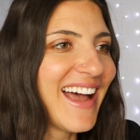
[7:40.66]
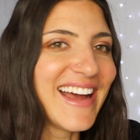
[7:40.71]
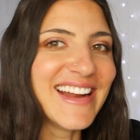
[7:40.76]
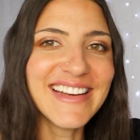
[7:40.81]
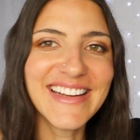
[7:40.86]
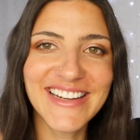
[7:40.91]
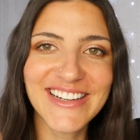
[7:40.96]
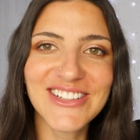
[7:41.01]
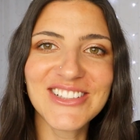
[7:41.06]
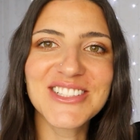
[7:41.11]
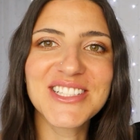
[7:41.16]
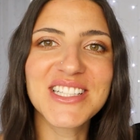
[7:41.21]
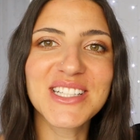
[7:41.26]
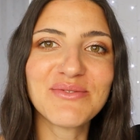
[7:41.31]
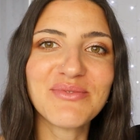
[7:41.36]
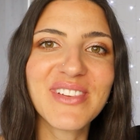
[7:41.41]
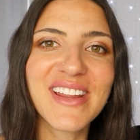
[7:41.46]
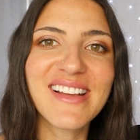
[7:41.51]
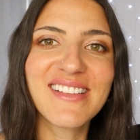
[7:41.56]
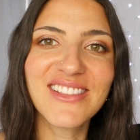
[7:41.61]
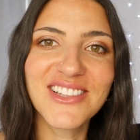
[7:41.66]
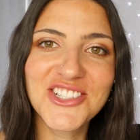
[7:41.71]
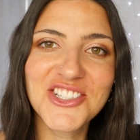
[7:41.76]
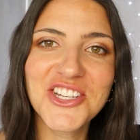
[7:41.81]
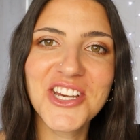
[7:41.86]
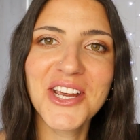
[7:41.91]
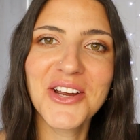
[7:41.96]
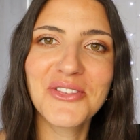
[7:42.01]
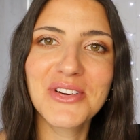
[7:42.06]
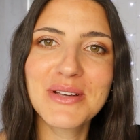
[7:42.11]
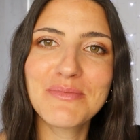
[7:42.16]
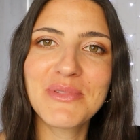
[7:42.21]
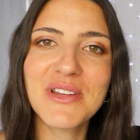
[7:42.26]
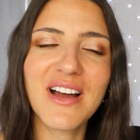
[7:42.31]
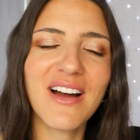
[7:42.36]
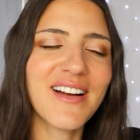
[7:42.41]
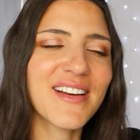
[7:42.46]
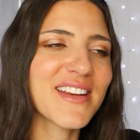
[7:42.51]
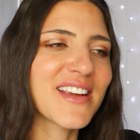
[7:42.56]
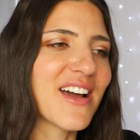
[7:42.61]
and hear some like legit creepy
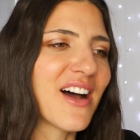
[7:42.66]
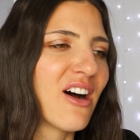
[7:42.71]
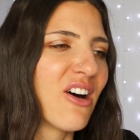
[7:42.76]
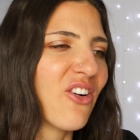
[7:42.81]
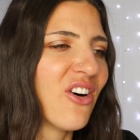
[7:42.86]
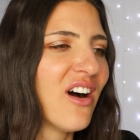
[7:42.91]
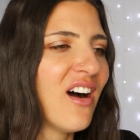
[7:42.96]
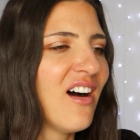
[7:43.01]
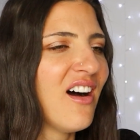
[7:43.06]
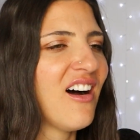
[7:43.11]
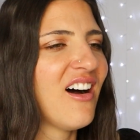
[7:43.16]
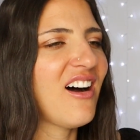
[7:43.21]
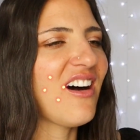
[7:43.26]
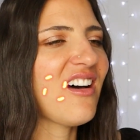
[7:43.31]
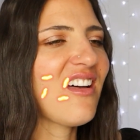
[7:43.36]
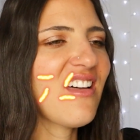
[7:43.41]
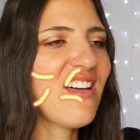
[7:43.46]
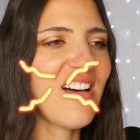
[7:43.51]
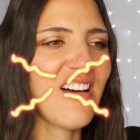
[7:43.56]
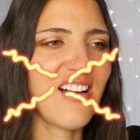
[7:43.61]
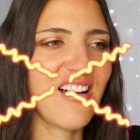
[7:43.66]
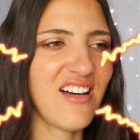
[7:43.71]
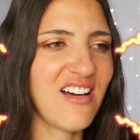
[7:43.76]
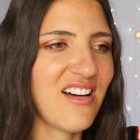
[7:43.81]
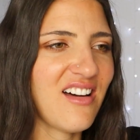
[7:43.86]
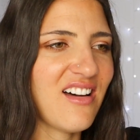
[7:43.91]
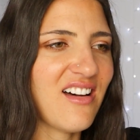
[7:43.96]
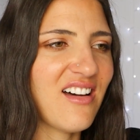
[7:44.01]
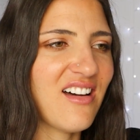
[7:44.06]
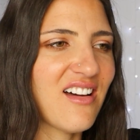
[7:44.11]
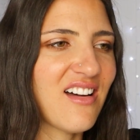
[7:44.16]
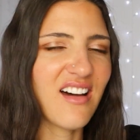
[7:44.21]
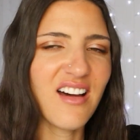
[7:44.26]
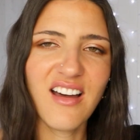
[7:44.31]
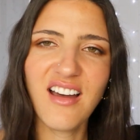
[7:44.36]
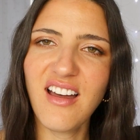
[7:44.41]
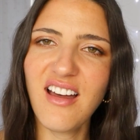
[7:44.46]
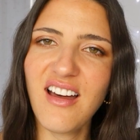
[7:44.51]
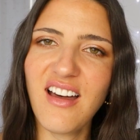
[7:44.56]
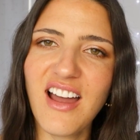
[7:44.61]
audio. Ugh,
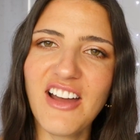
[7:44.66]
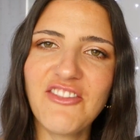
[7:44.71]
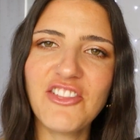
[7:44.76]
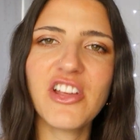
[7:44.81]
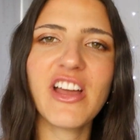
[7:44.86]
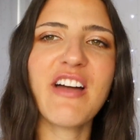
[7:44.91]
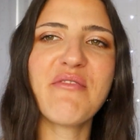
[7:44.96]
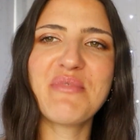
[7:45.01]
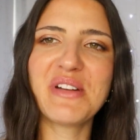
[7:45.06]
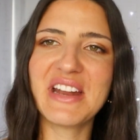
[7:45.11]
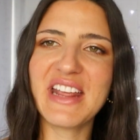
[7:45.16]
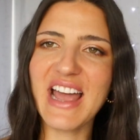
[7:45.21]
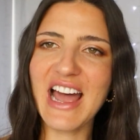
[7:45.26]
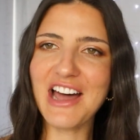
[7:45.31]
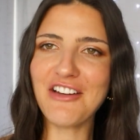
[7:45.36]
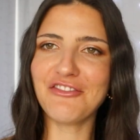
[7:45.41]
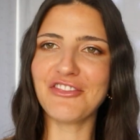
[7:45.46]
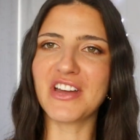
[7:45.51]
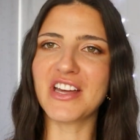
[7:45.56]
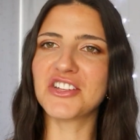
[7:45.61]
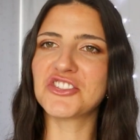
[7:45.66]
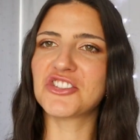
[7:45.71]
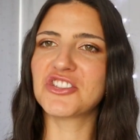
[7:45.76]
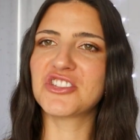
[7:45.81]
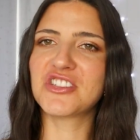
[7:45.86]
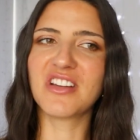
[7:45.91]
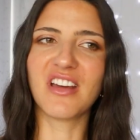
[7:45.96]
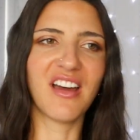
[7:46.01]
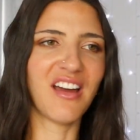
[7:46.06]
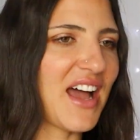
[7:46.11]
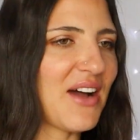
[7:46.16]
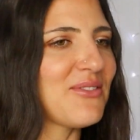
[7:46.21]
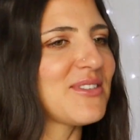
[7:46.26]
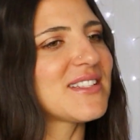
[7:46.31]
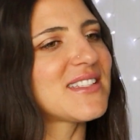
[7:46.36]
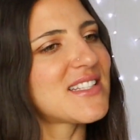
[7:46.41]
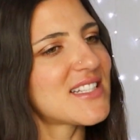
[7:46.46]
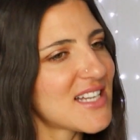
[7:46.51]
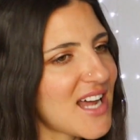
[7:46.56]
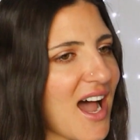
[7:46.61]
I feel like I've been catfished. That
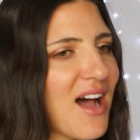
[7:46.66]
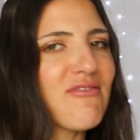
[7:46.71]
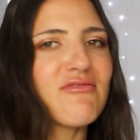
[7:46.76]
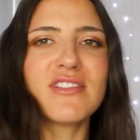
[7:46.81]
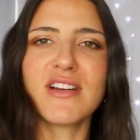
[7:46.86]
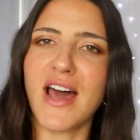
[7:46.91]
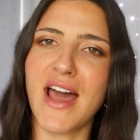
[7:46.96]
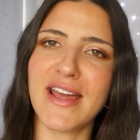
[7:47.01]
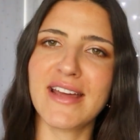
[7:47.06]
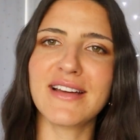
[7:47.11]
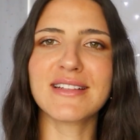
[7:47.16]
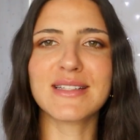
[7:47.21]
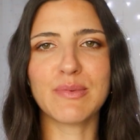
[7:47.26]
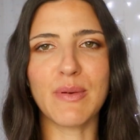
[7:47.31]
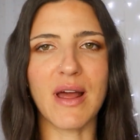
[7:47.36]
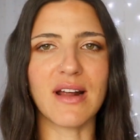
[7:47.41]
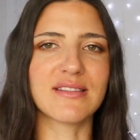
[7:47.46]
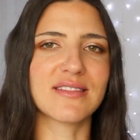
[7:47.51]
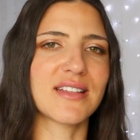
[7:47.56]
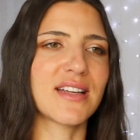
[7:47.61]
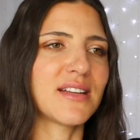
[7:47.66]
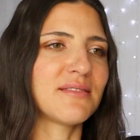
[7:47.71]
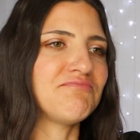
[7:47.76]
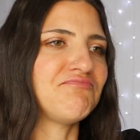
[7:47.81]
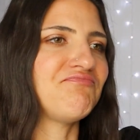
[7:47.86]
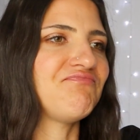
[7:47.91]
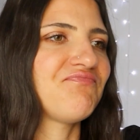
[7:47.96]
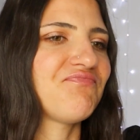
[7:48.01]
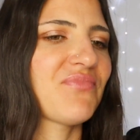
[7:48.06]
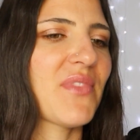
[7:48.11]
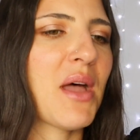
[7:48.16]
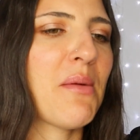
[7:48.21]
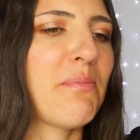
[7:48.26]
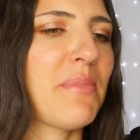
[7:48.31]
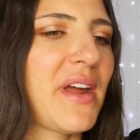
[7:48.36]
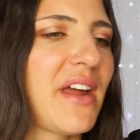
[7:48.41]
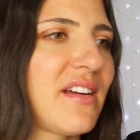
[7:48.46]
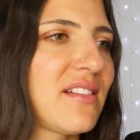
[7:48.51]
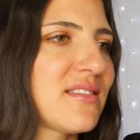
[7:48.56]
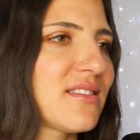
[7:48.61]
was not what I expected. I'm
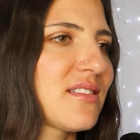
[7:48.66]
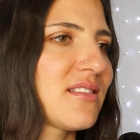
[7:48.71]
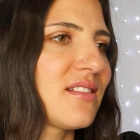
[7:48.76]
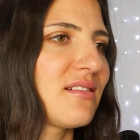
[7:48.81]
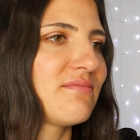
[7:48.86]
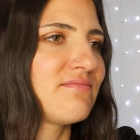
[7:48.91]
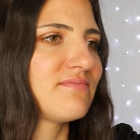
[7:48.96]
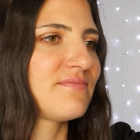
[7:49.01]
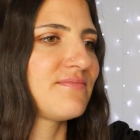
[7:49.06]
pissed.